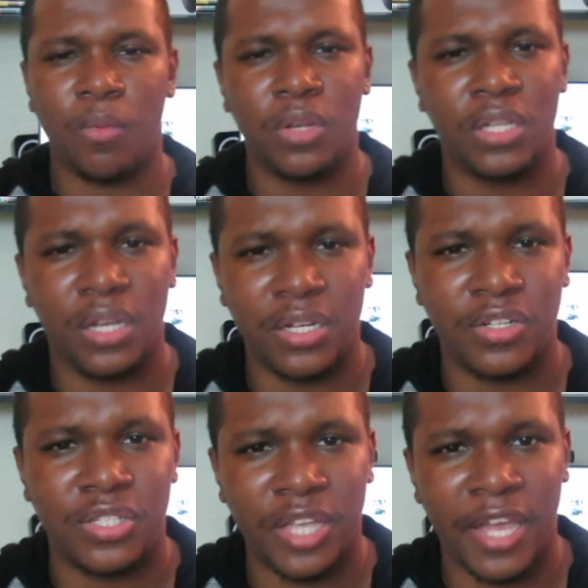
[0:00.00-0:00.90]
really
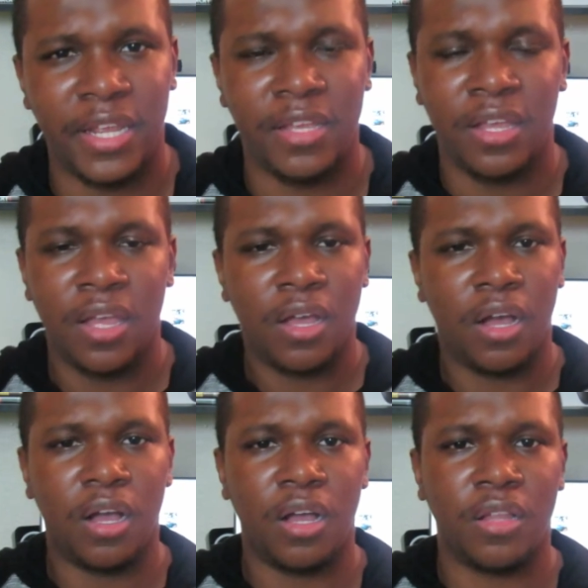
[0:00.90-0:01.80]
understanding
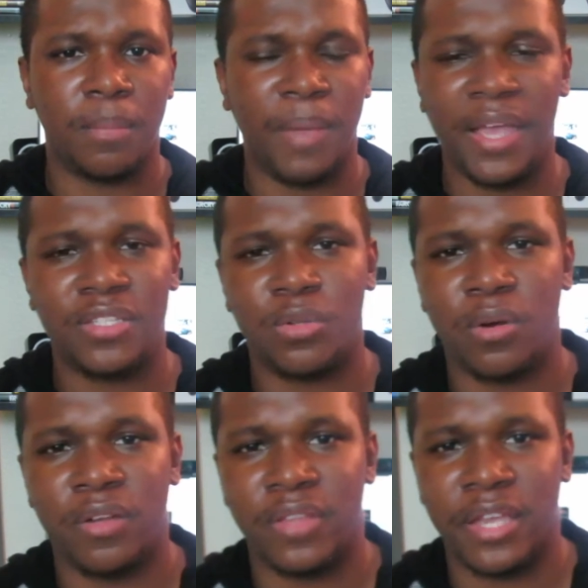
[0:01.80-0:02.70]
the
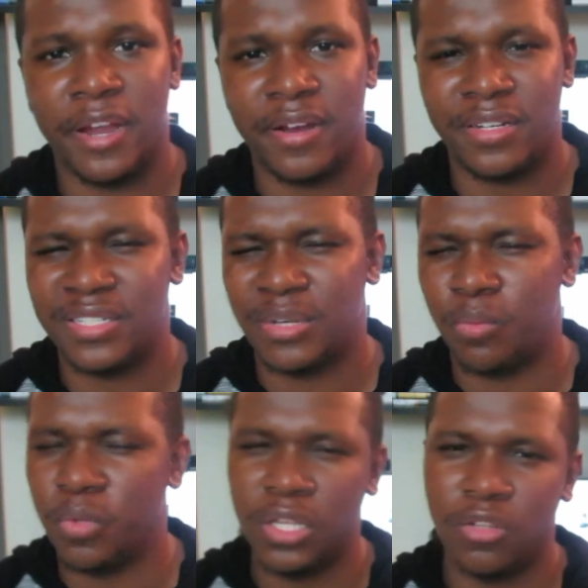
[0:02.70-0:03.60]
backstory of the characters,
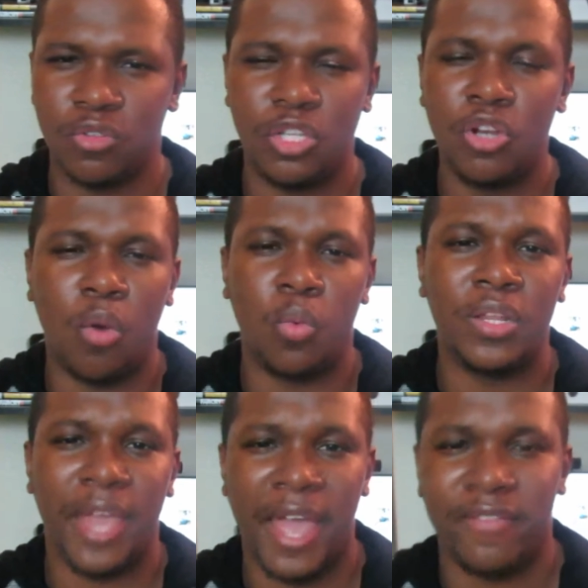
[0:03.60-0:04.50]
you don't
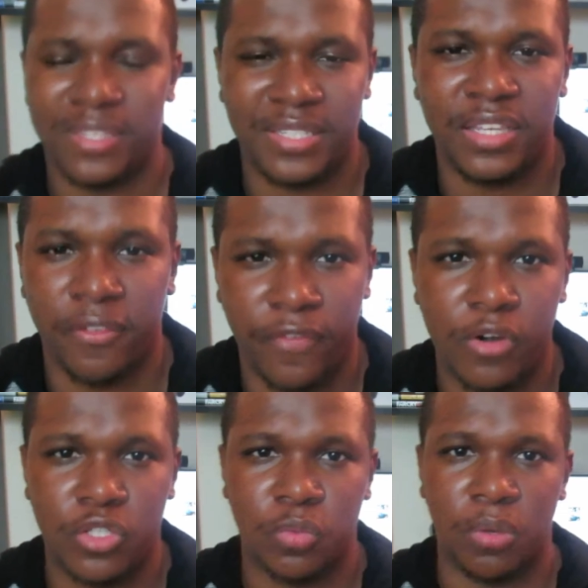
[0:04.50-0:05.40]
really have to see the
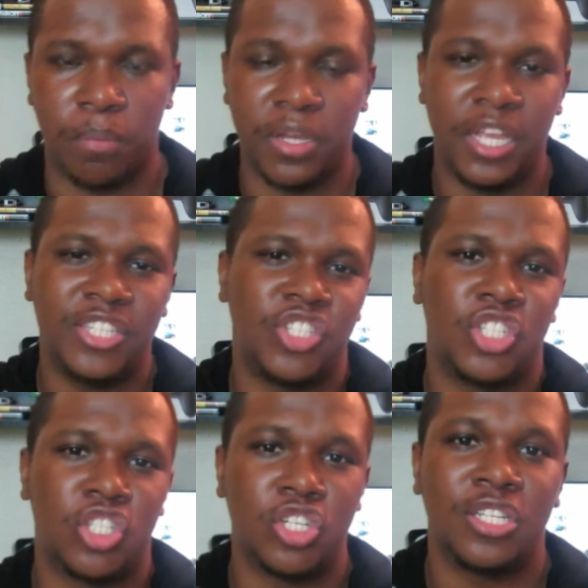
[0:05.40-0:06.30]
first one, but it's
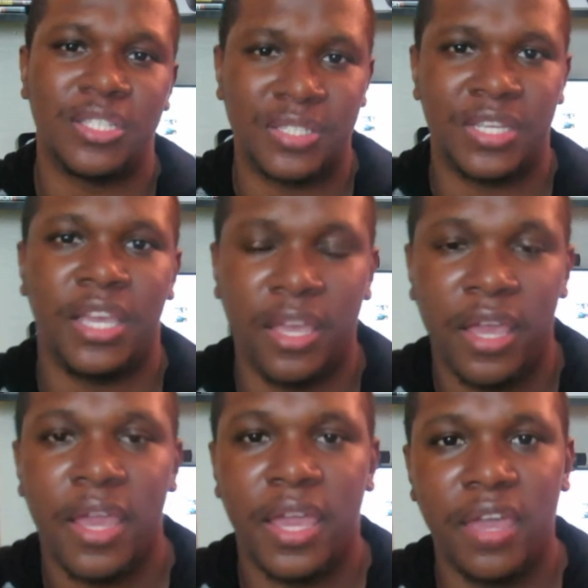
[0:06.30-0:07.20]
just good to see
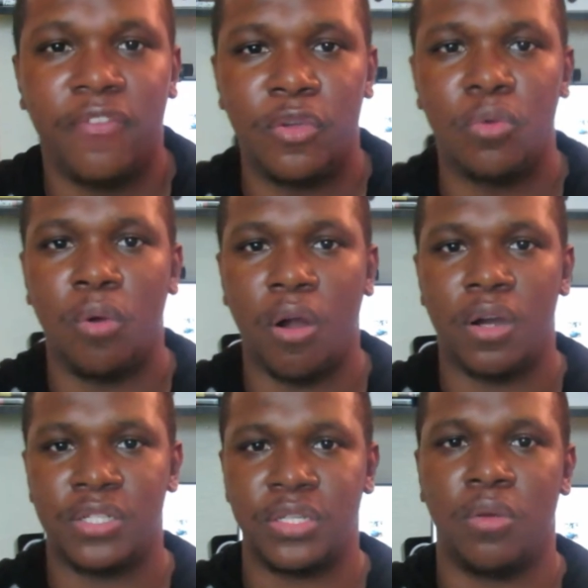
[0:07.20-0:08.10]
it if you
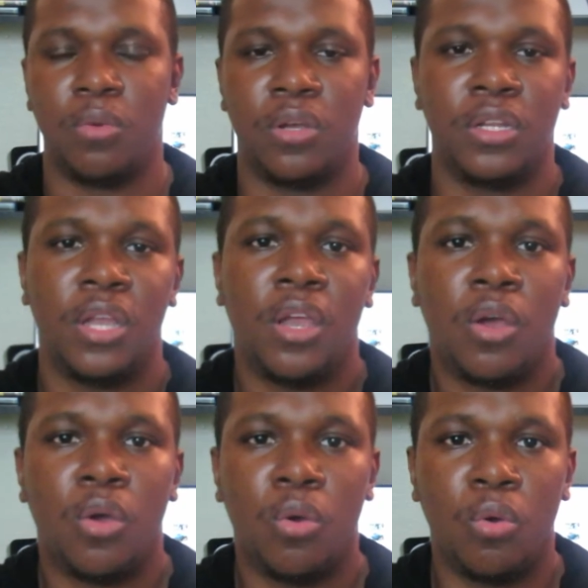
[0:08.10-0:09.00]
are someone
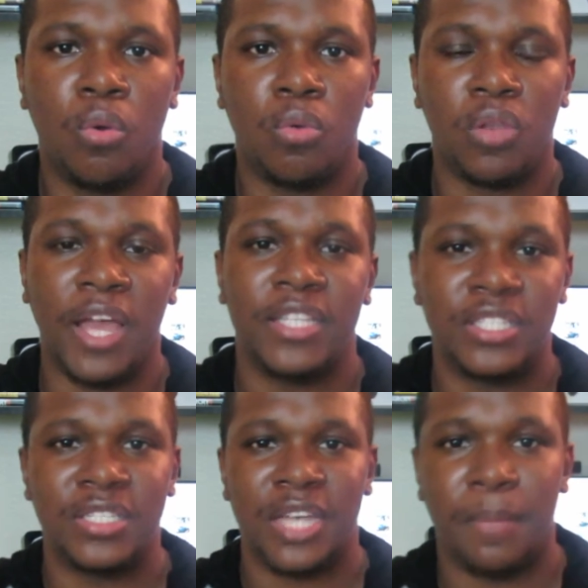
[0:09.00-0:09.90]
who likes
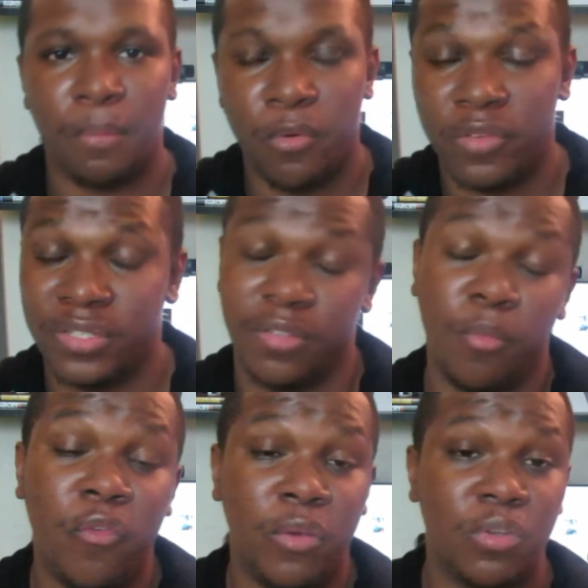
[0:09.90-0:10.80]
these type of movies. The
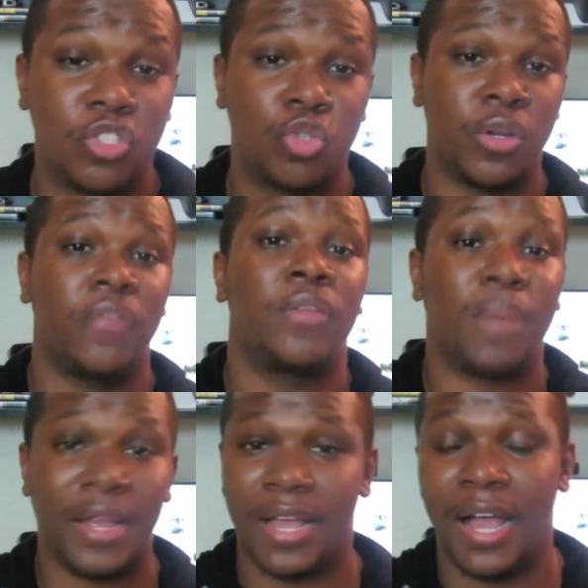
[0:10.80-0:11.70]
movie was driven
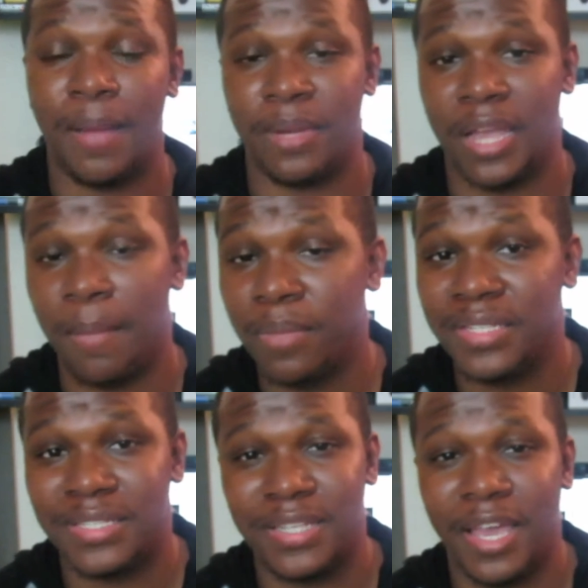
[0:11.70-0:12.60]
by comedy. I
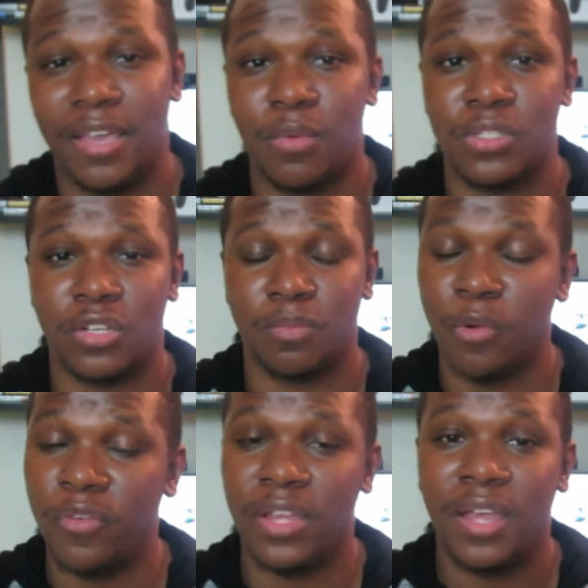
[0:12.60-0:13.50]
must say, it was a
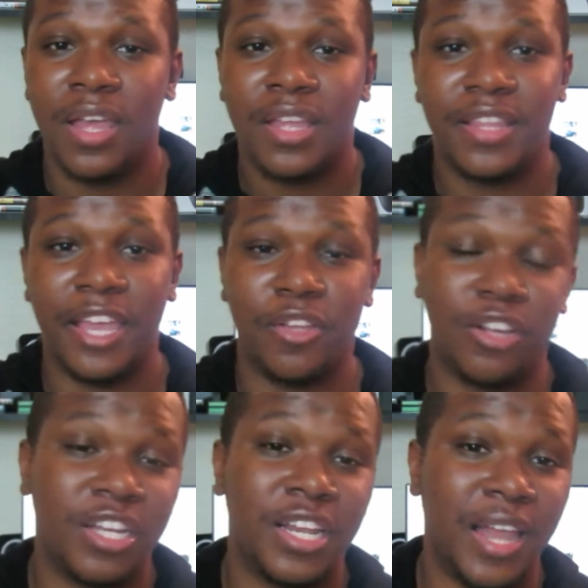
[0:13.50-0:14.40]
movie that
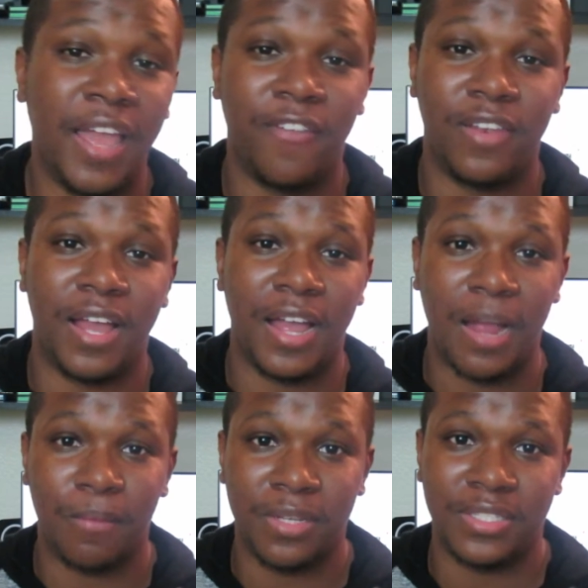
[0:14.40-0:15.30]
you're gonna laugh a lot.
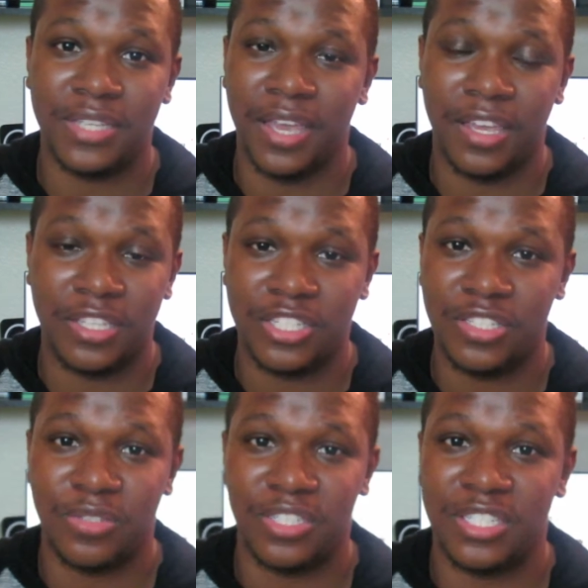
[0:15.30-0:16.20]
I must say,
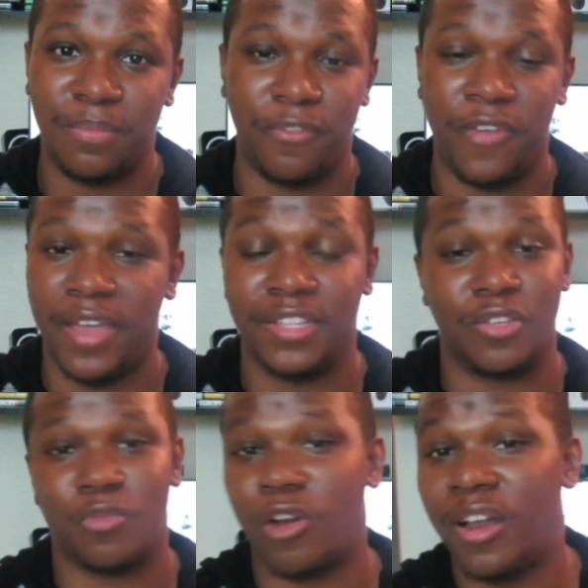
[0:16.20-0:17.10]
just on a simple
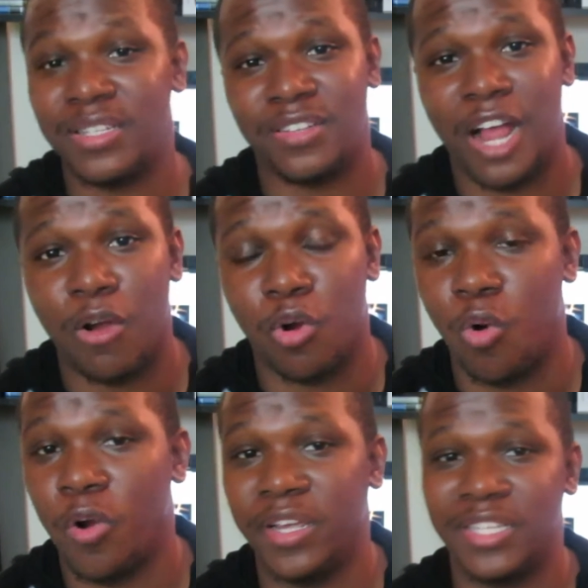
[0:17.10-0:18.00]
fact, regardless of how
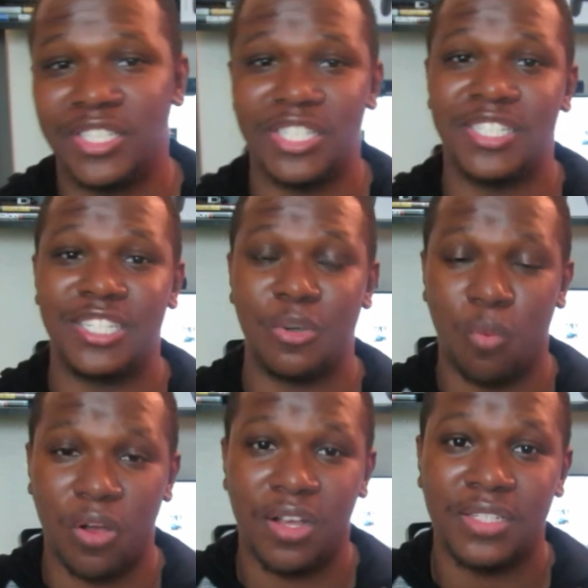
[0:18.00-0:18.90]
corny and cheesy it
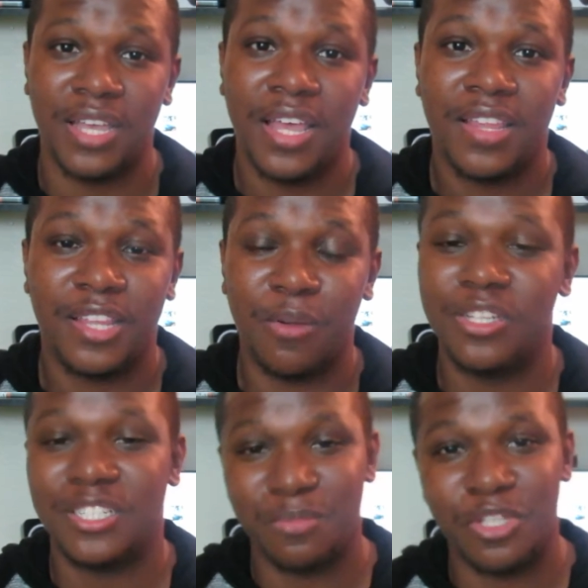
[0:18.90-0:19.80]
was, there
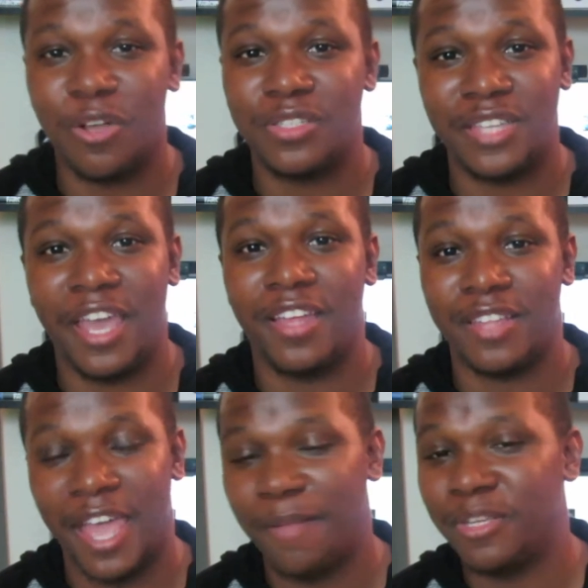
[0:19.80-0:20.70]
was some jokes
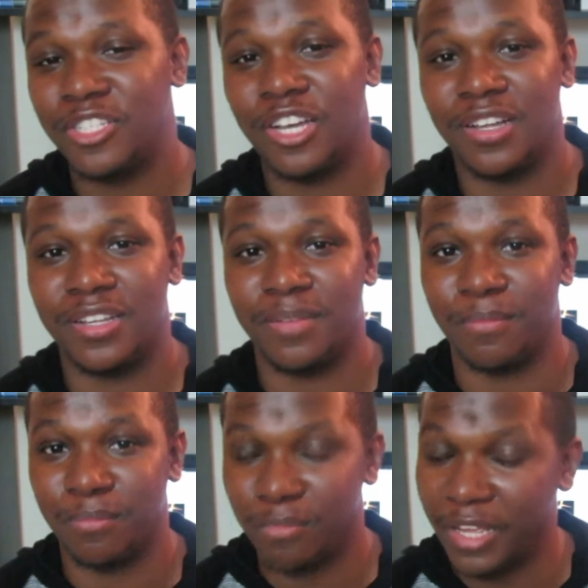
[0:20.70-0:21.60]
that had me
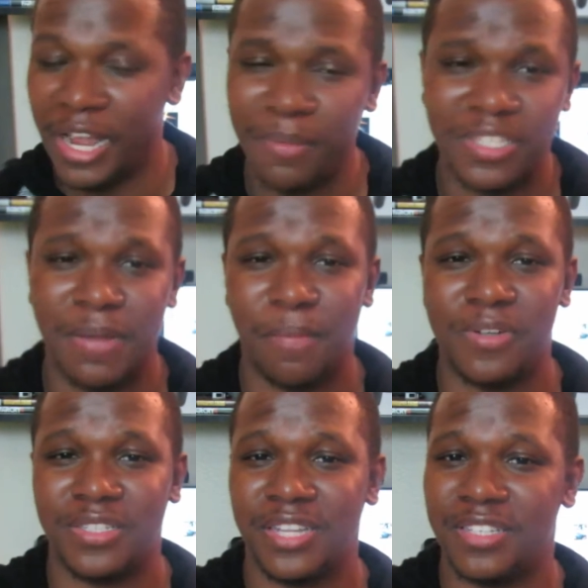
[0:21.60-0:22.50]
chuckling. And I'm a type of
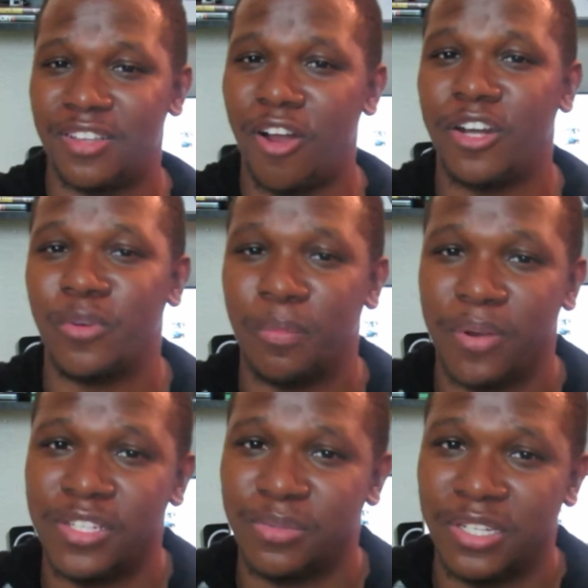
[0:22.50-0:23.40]
person that's hard to
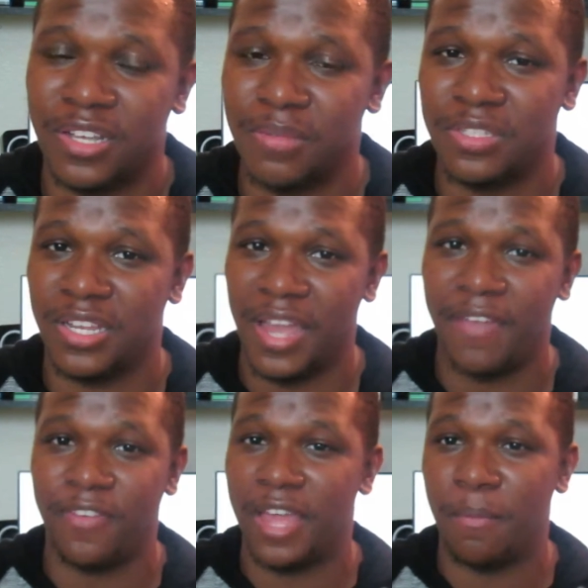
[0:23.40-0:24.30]
impress when it comes to
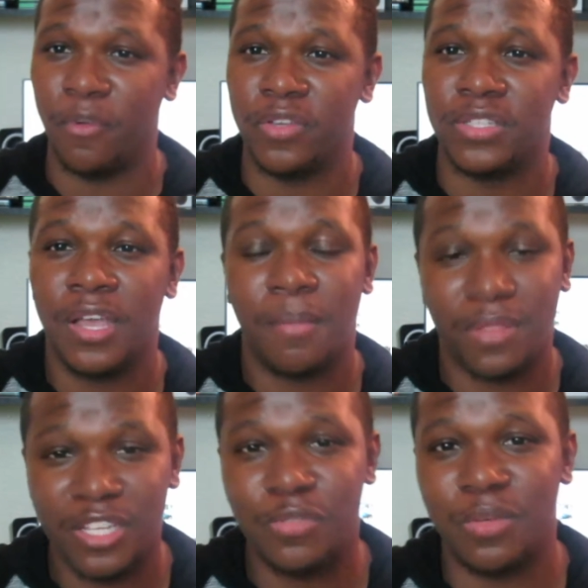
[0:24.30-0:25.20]
laughing at movies,
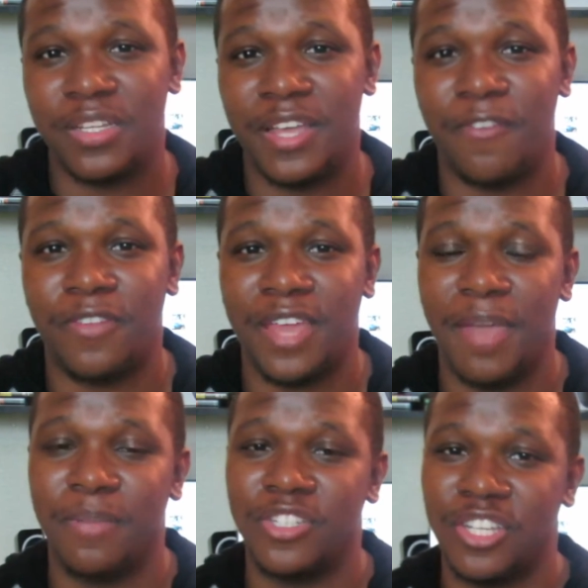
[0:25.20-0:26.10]
but this one definitely
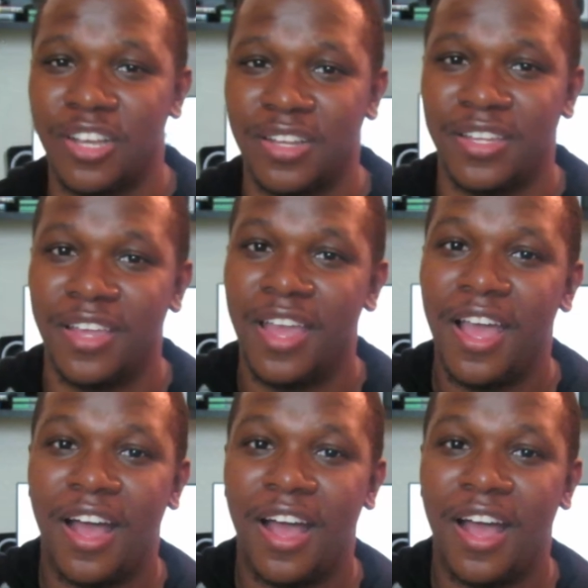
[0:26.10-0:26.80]
had me chuckling.